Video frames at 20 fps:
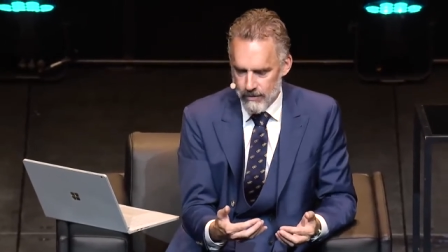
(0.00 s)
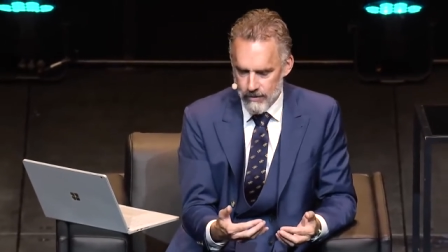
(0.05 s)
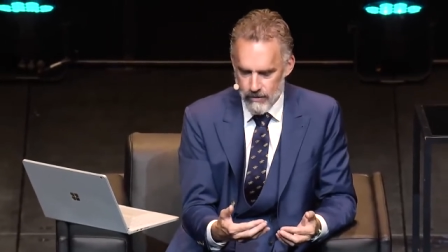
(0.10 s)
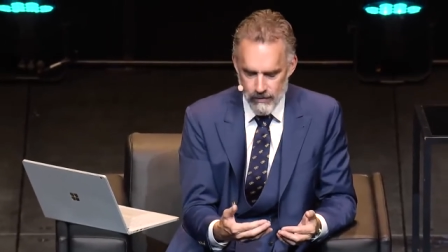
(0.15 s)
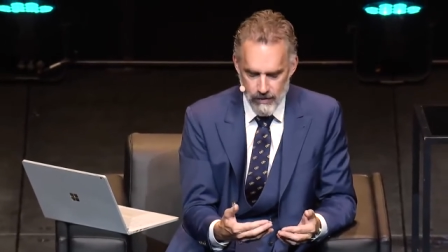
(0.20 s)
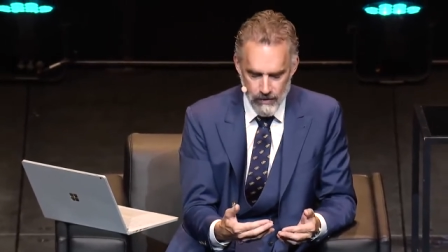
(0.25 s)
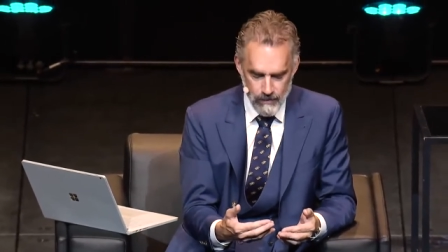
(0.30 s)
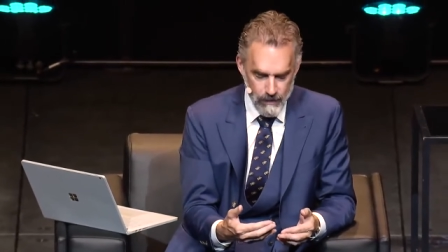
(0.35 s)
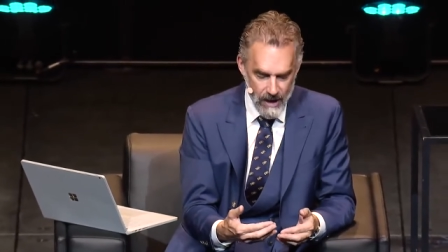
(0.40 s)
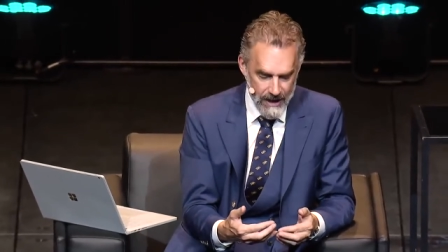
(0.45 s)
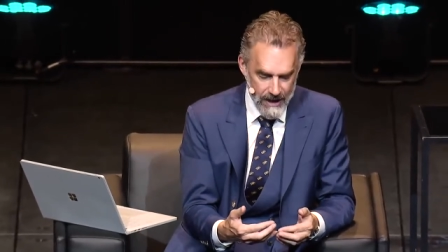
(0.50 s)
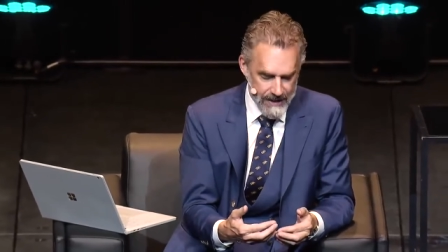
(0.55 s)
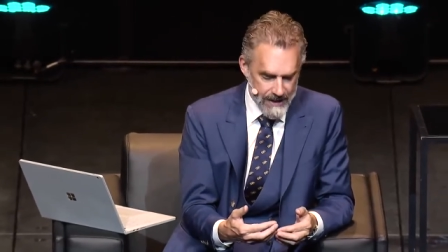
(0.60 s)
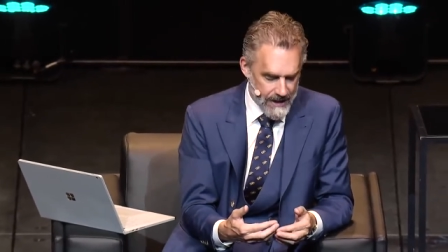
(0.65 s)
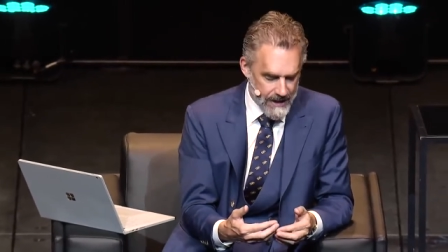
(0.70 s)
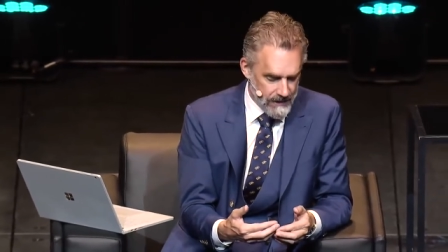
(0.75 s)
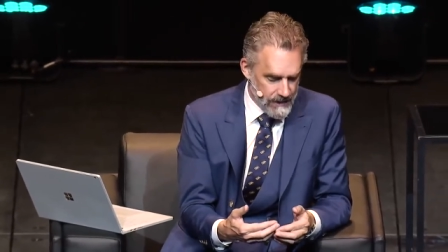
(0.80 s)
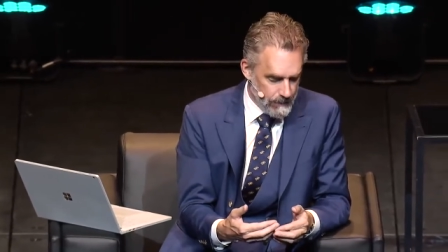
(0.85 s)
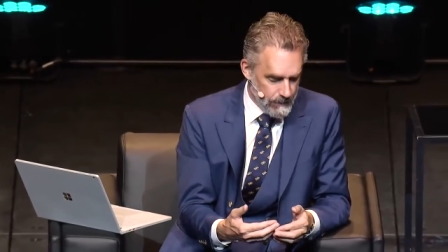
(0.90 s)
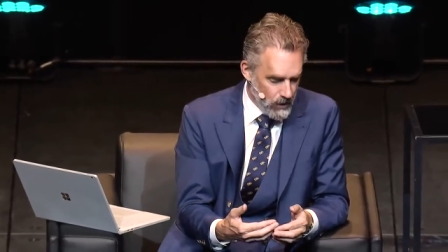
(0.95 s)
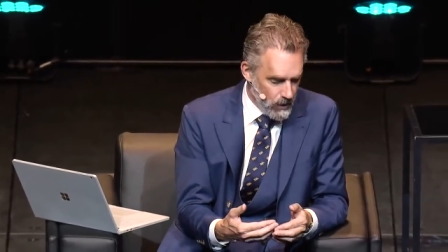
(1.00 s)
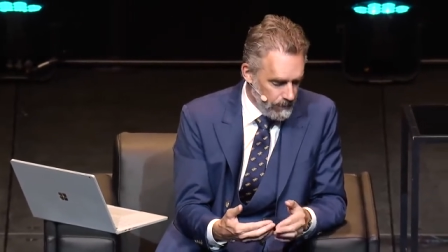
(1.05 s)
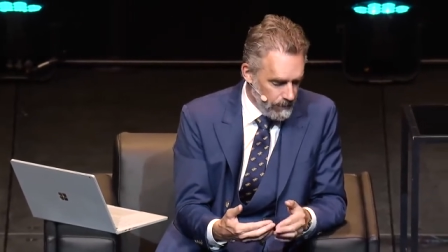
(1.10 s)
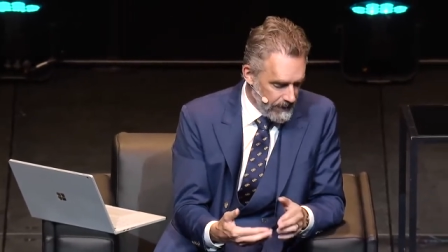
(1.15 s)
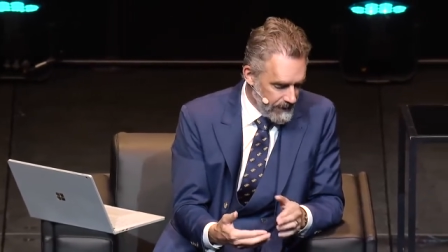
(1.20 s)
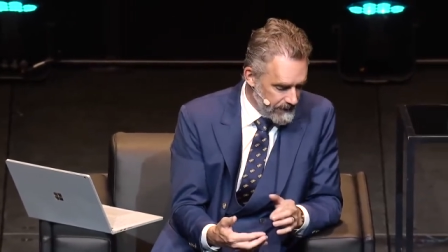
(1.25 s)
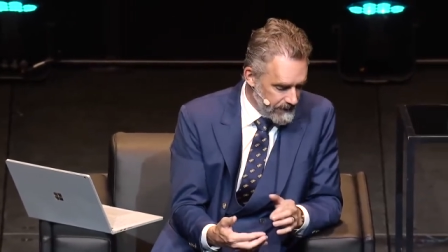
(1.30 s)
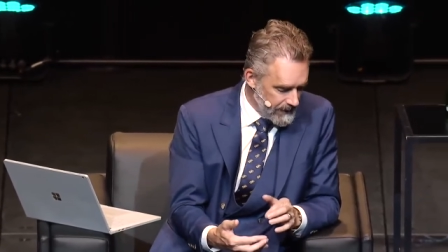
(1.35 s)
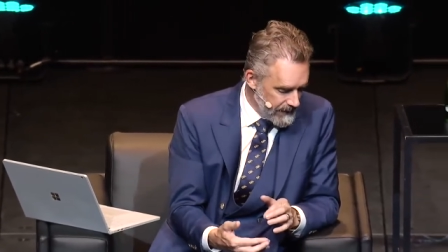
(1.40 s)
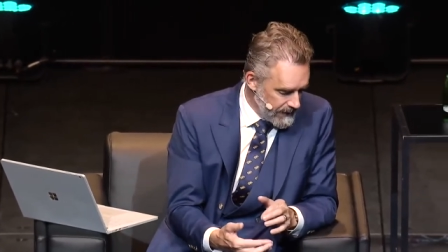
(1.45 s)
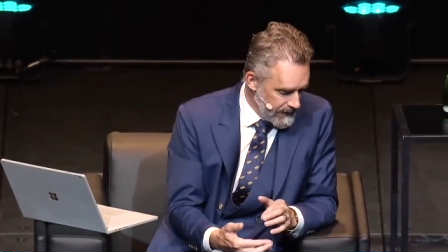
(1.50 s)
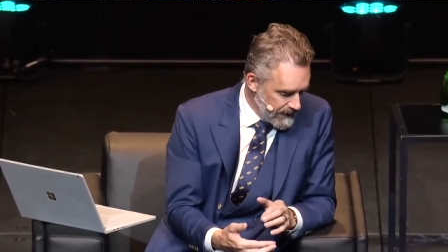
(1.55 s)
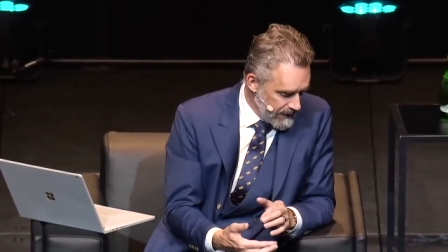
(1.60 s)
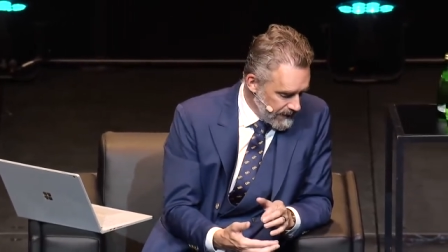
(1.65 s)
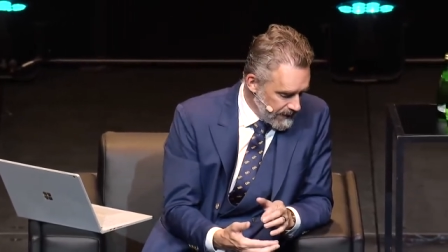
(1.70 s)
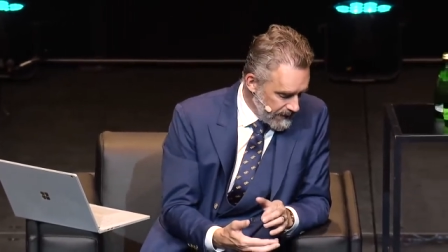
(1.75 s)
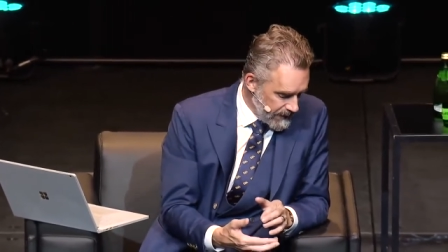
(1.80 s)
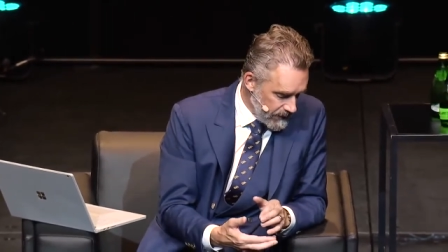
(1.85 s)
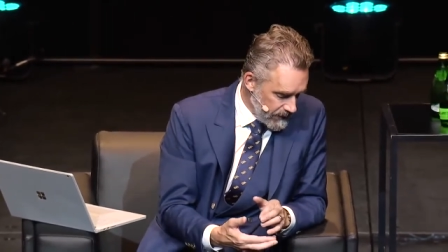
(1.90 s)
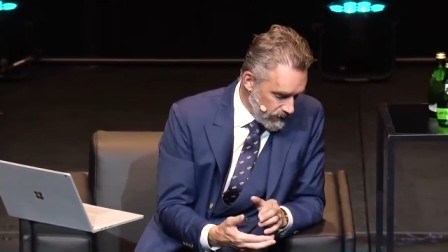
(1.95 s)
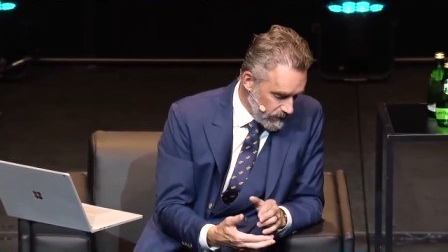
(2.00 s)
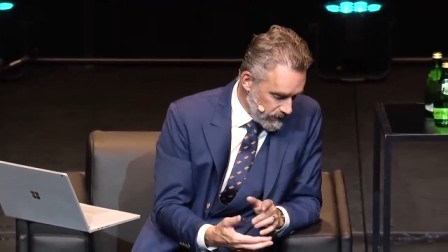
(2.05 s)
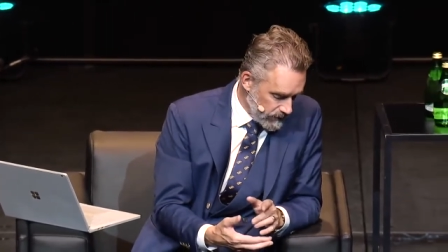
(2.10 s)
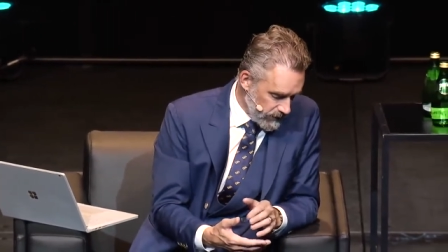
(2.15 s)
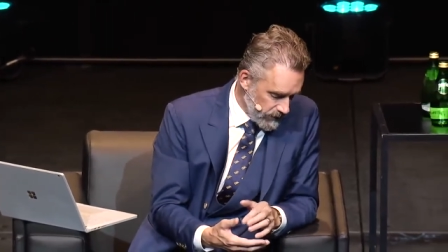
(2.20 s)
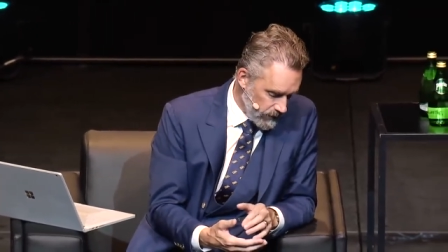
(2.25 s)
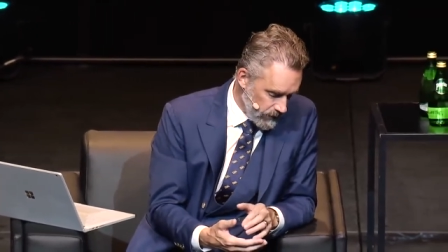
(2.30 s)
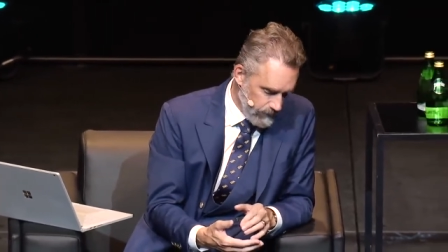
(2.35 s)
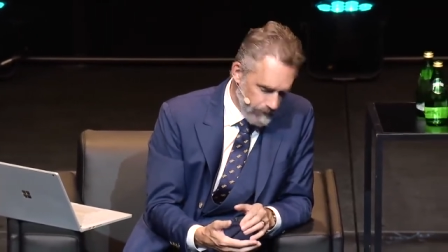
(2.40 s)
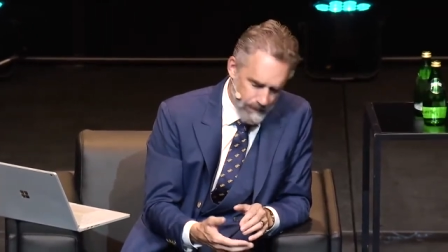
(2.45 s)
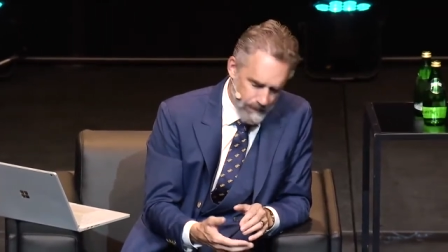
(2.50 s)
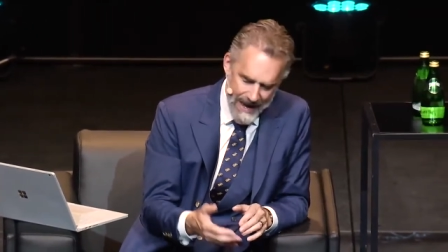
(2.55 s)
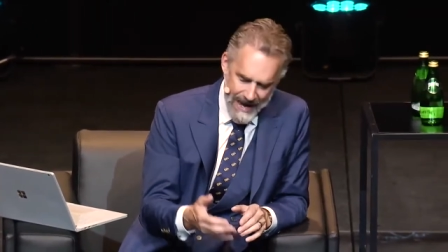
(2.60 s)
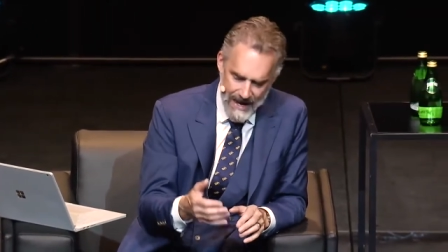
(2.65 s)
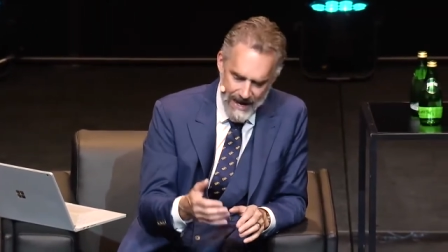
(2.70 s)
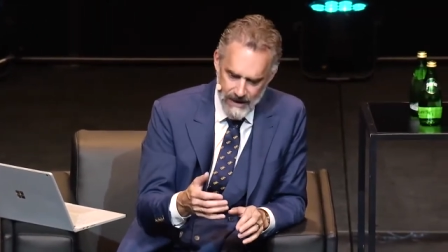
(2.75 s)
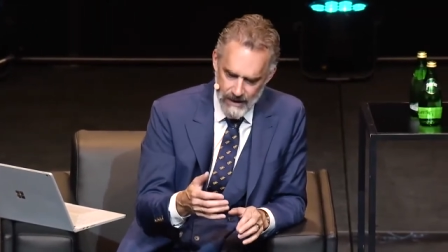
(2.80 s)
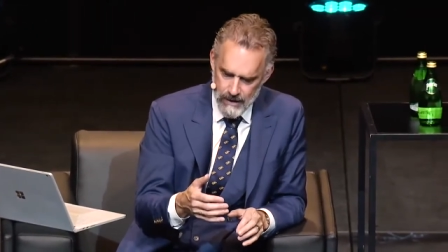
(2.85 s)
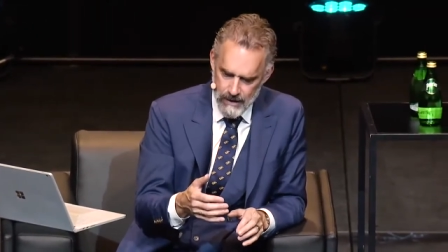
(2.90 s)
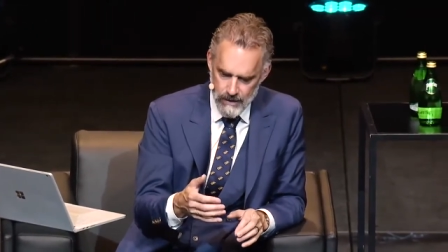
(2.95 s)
through your mind at the moment. You know, so man,